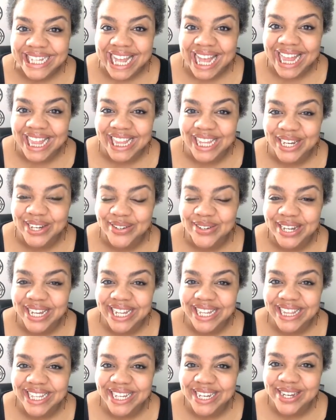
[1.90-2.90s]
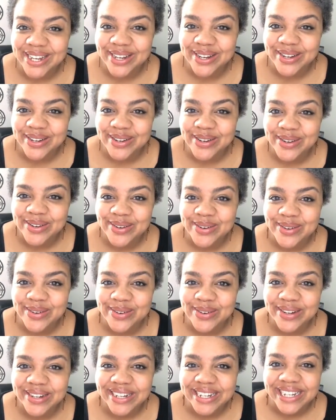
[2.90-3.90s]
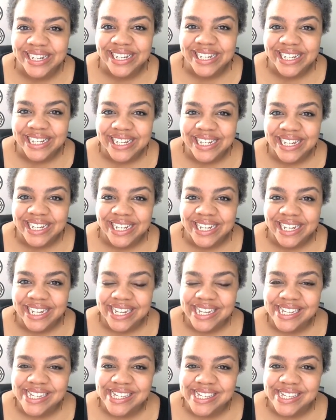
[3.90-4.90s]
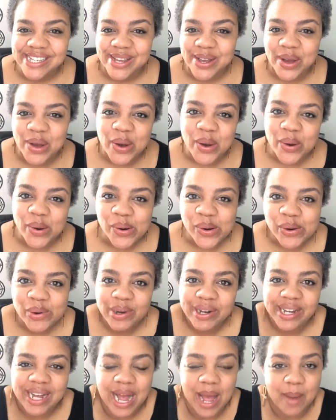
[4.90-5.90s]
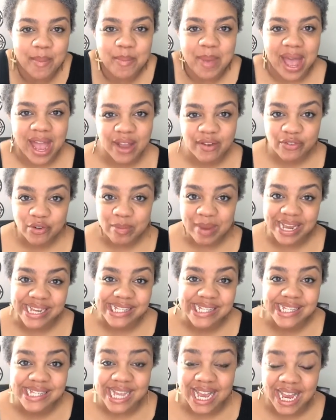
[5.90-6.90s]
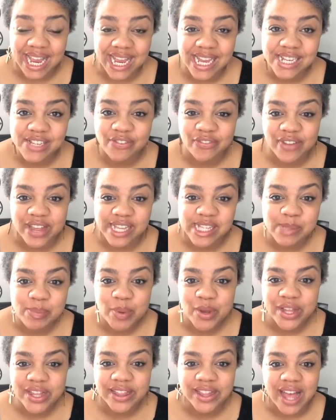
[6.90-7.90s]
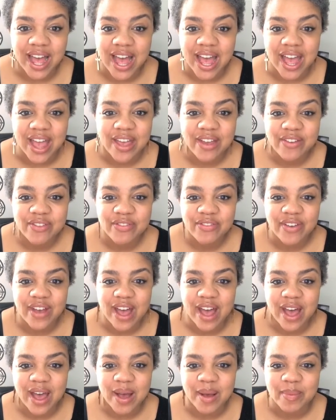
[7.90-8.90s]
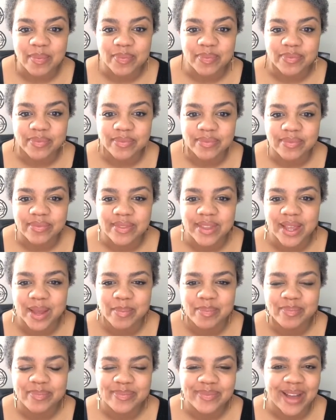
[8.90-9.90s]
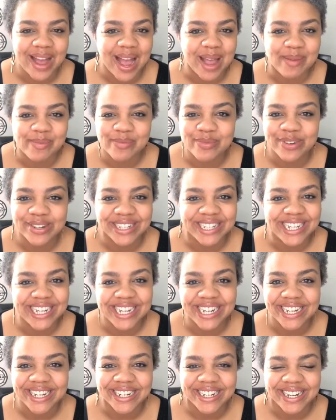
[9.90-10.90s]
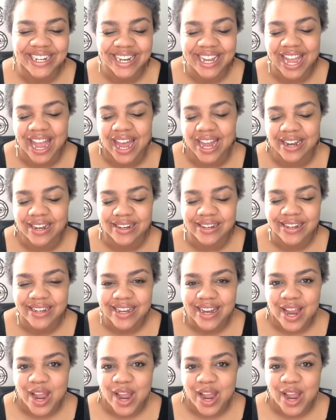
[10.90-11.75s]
Hello, hello. So I'm back for my second Facebook Live. I'm really, again,